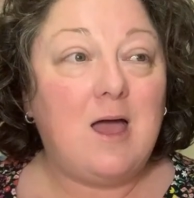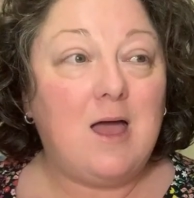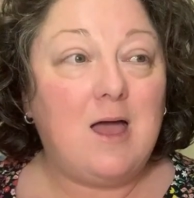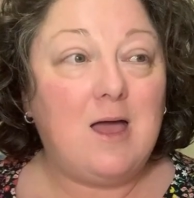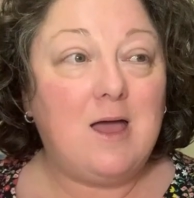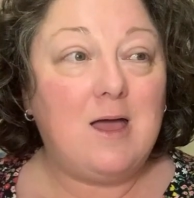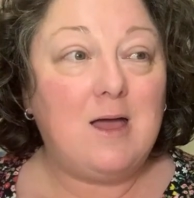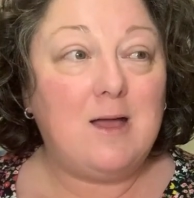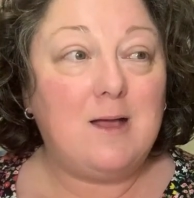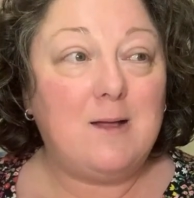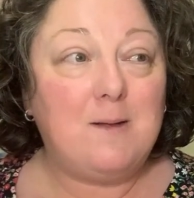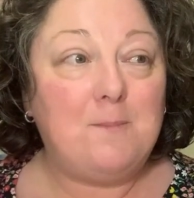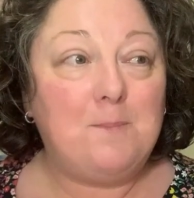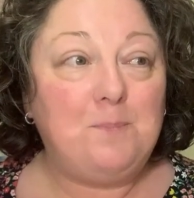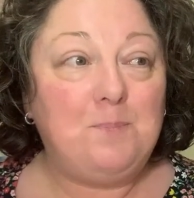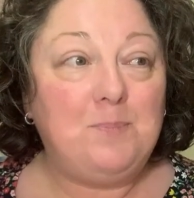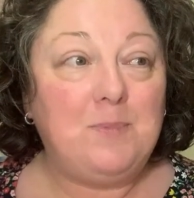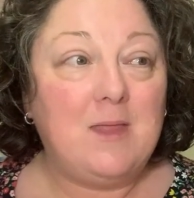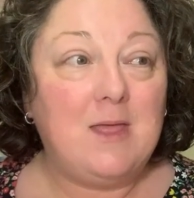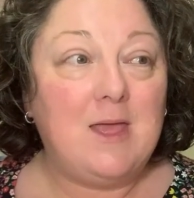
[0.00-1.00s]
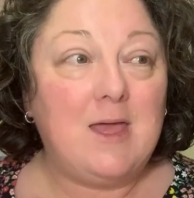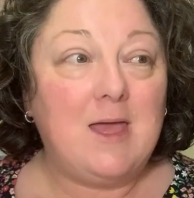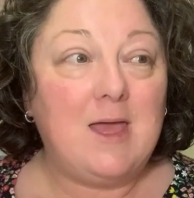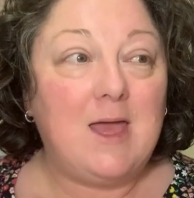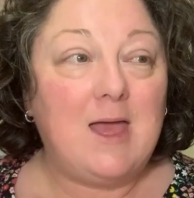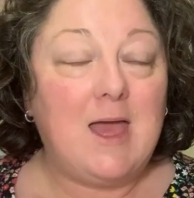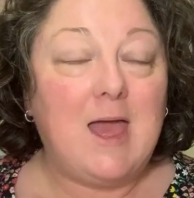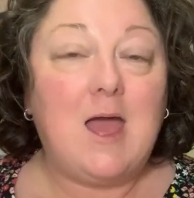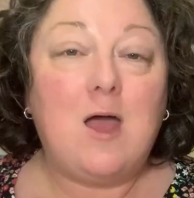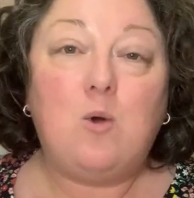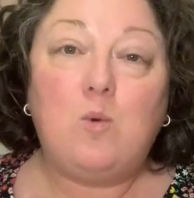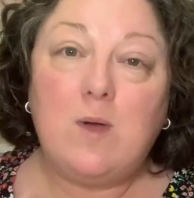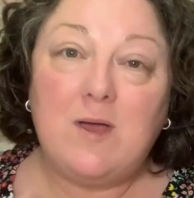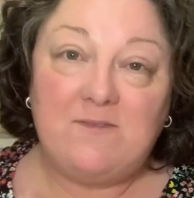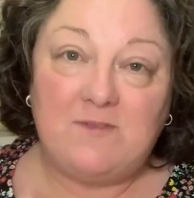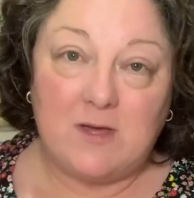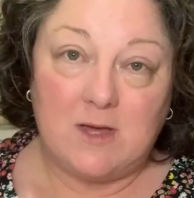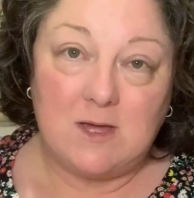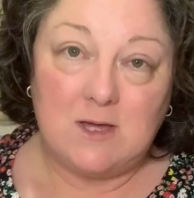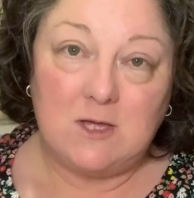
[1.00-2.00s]

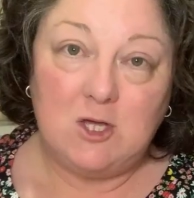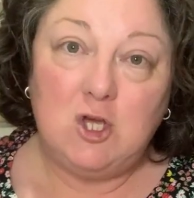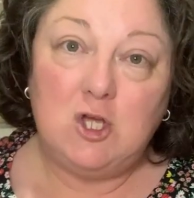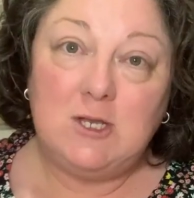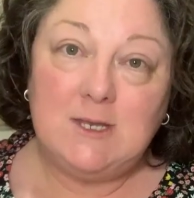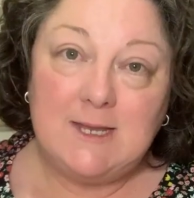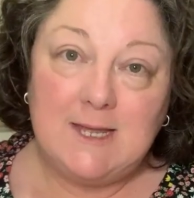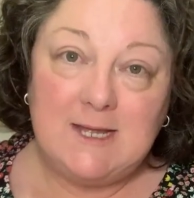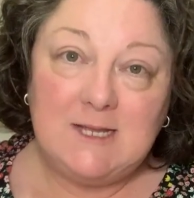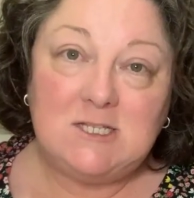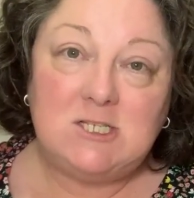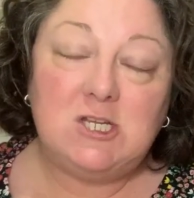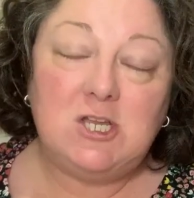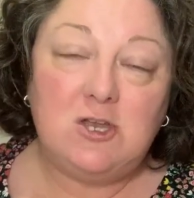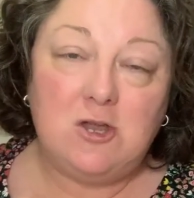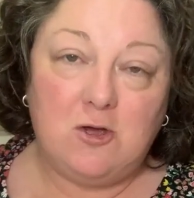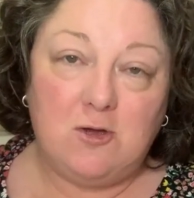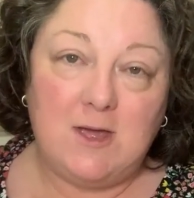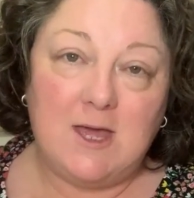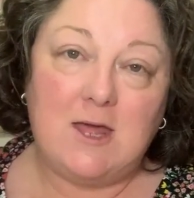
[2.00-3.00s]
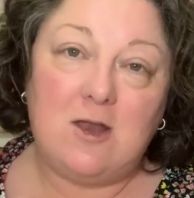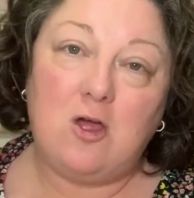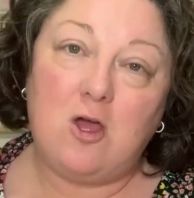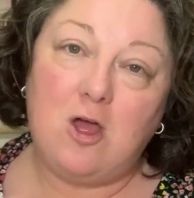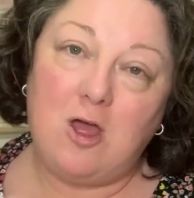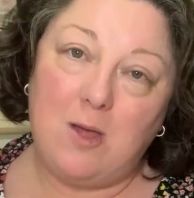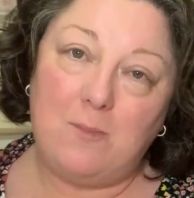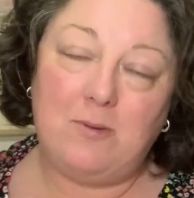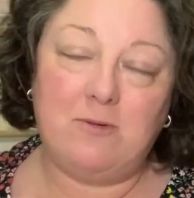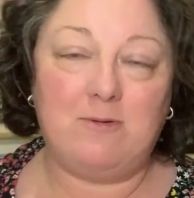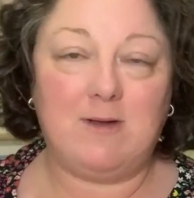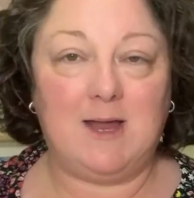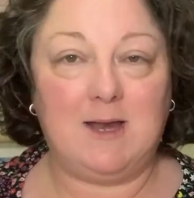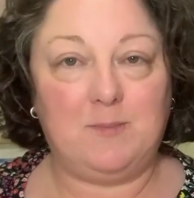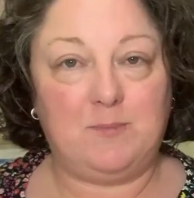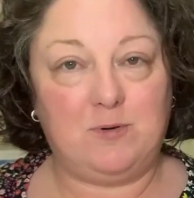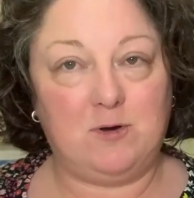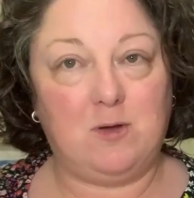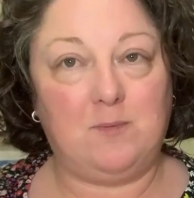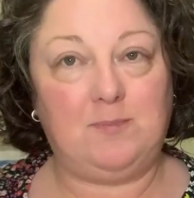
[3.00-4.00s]
However, you need to know how to operate
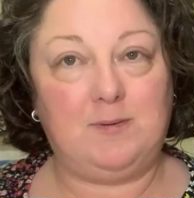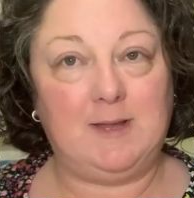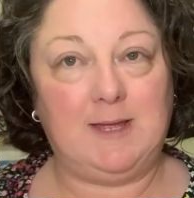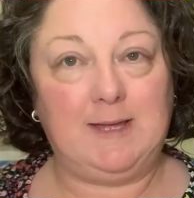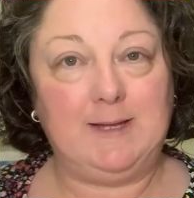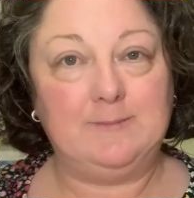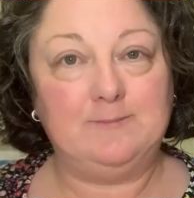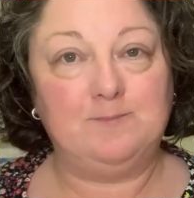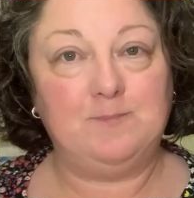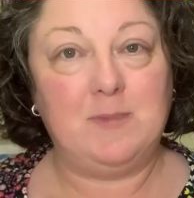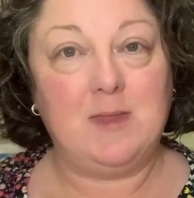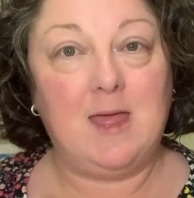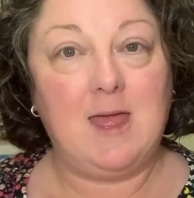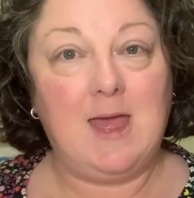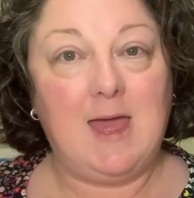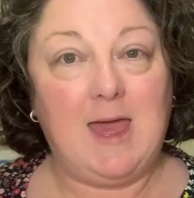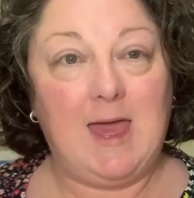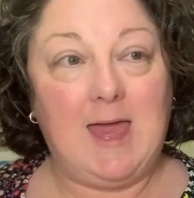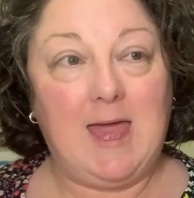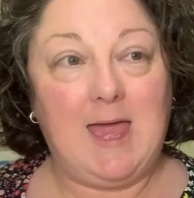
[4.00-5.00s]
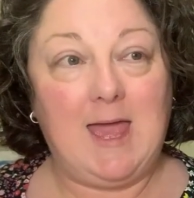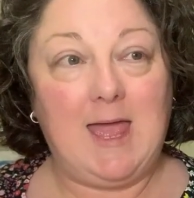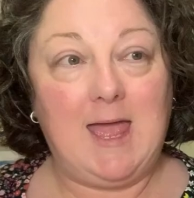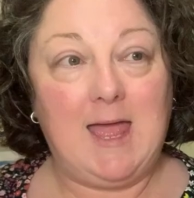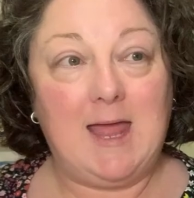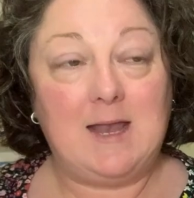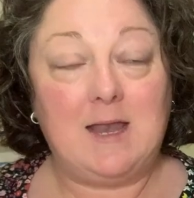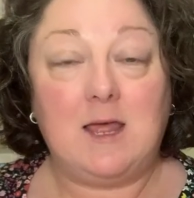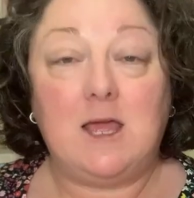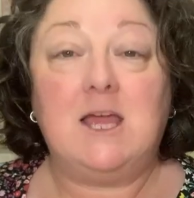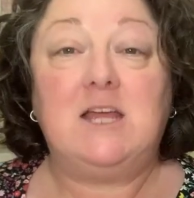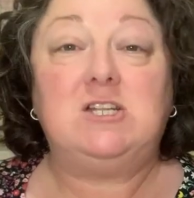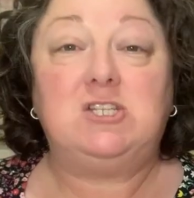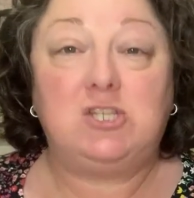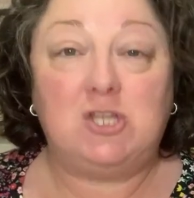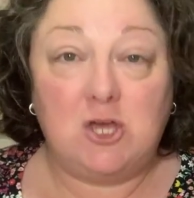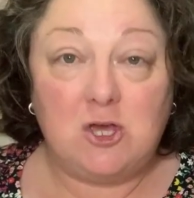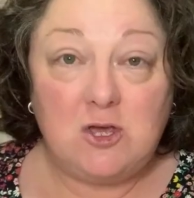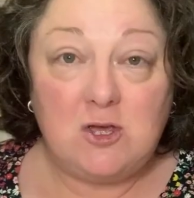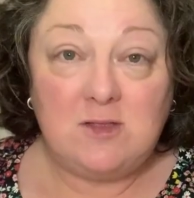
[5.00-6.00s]
it properly, and it
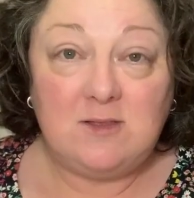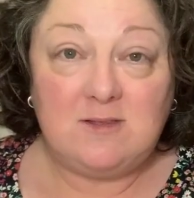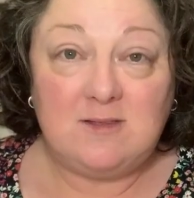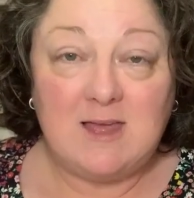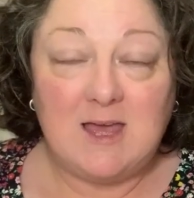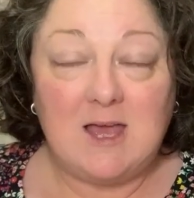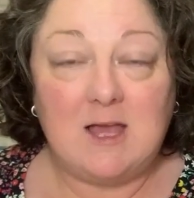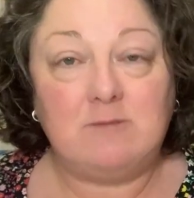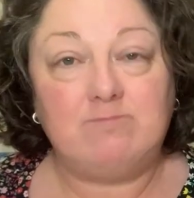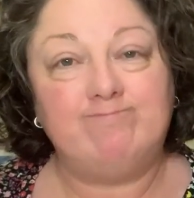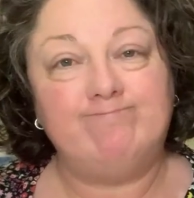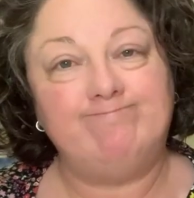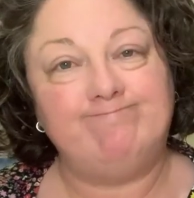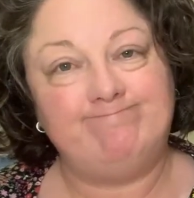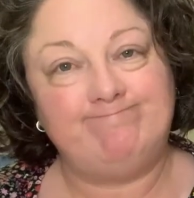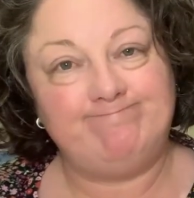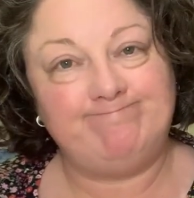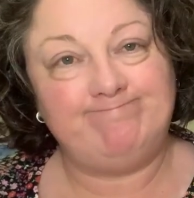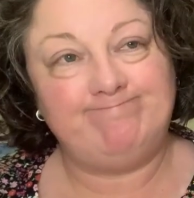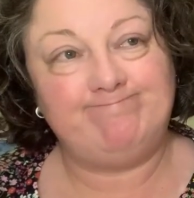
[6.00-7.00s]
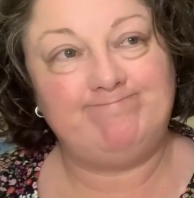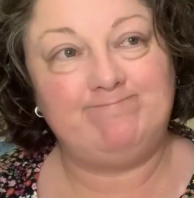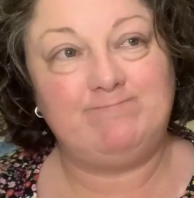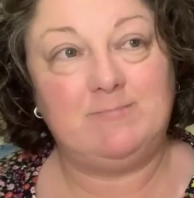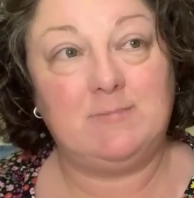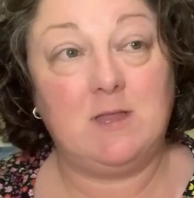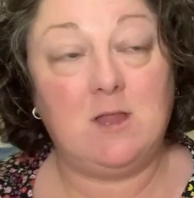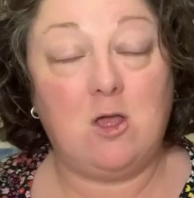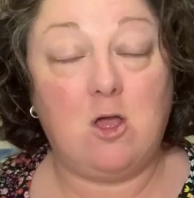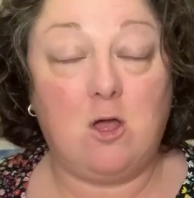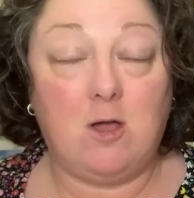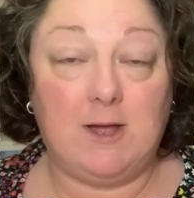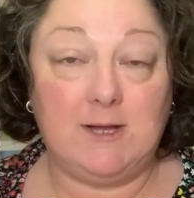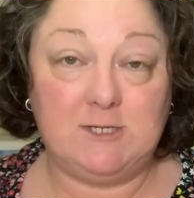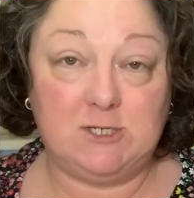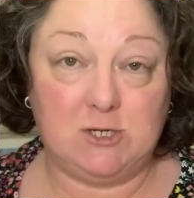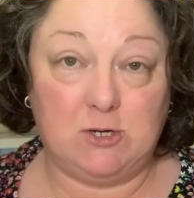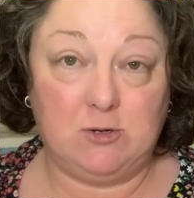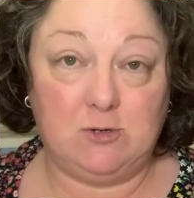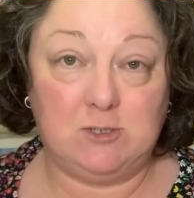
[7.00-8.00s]
turns out I
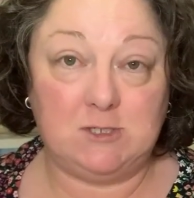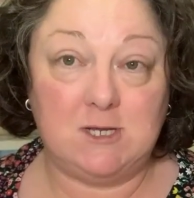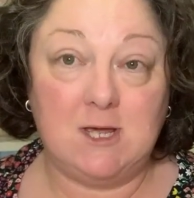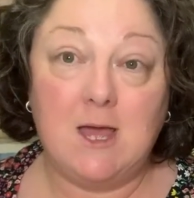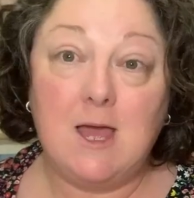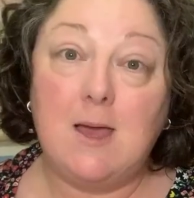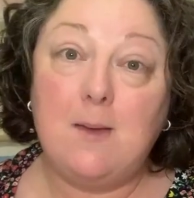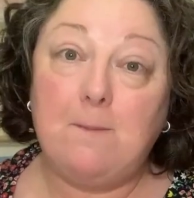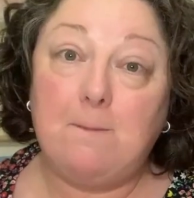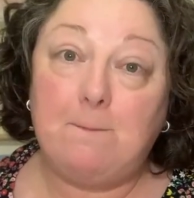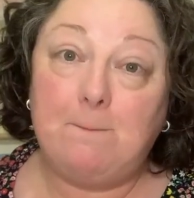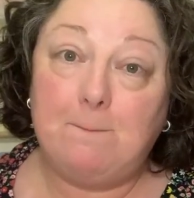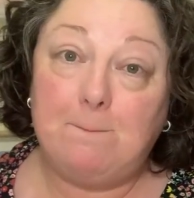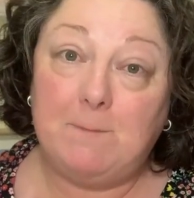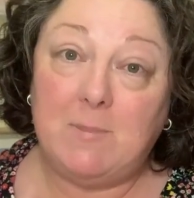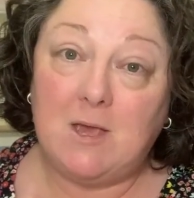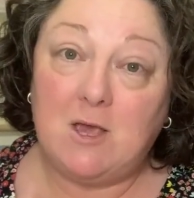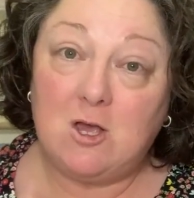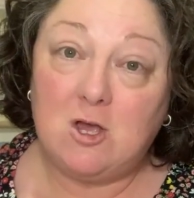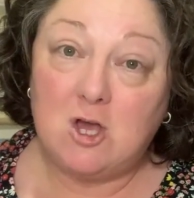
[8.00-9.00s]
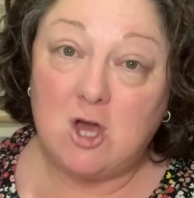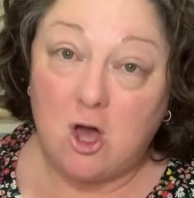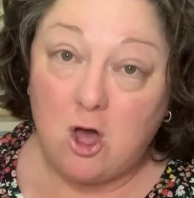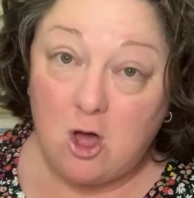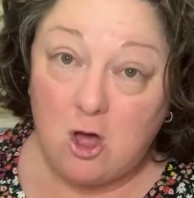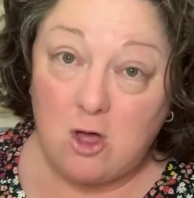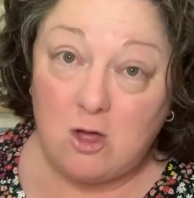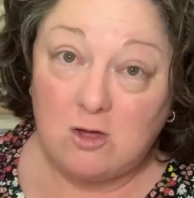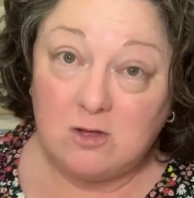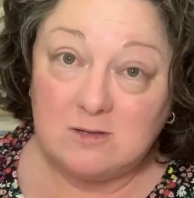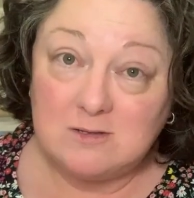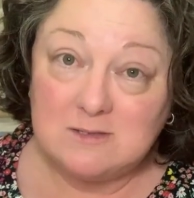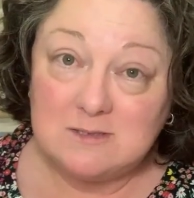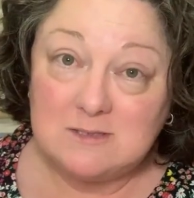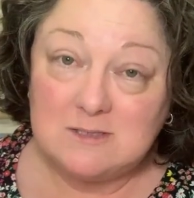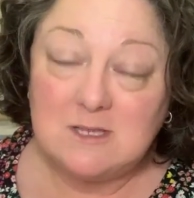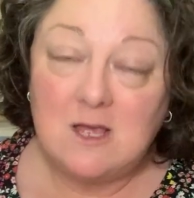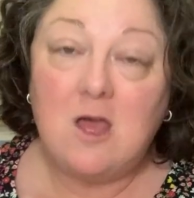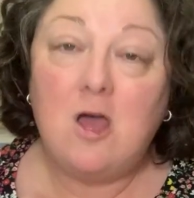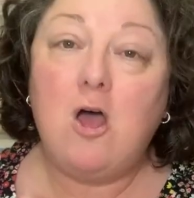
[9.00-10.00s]
don't,
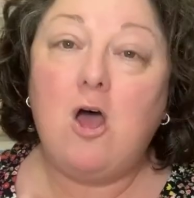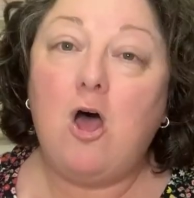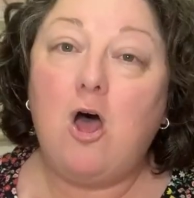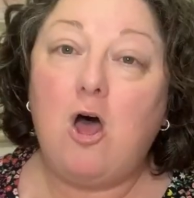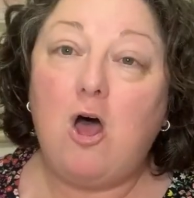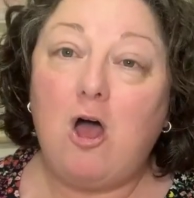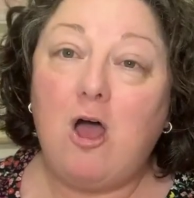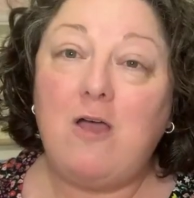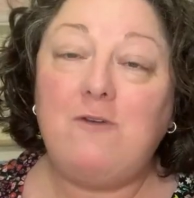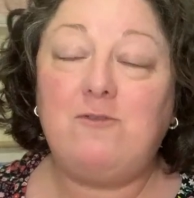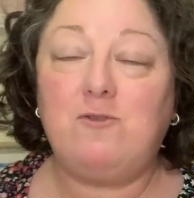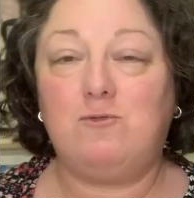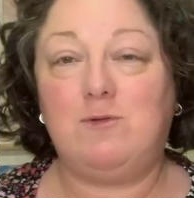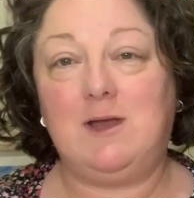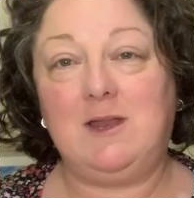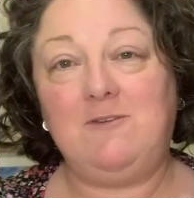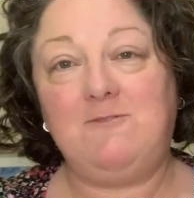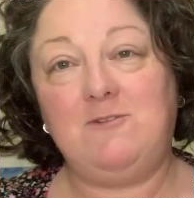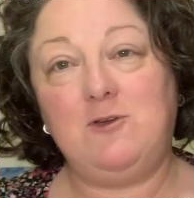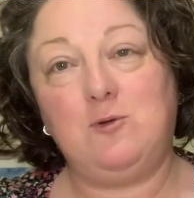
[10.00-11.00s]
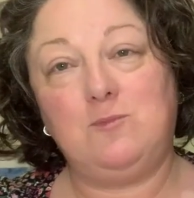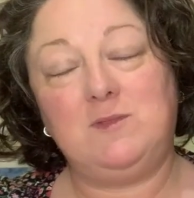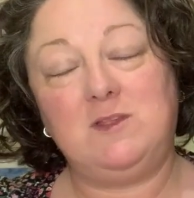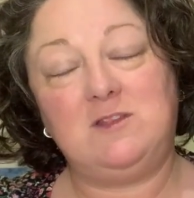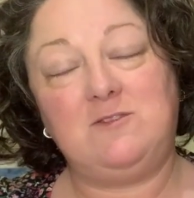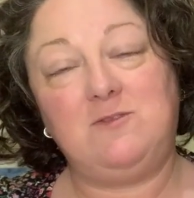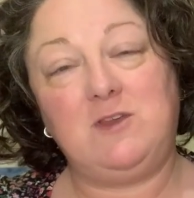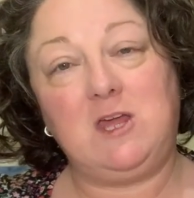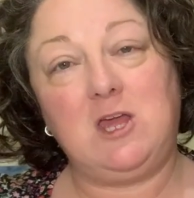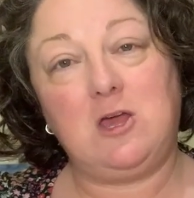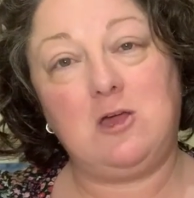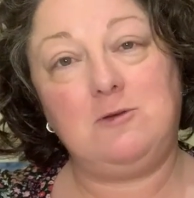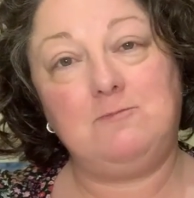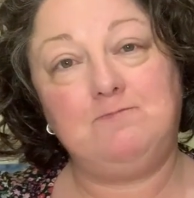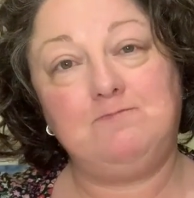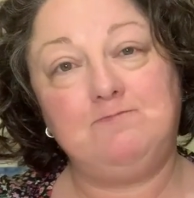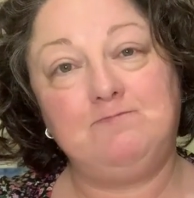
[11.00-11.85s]
because I've already filmed this video.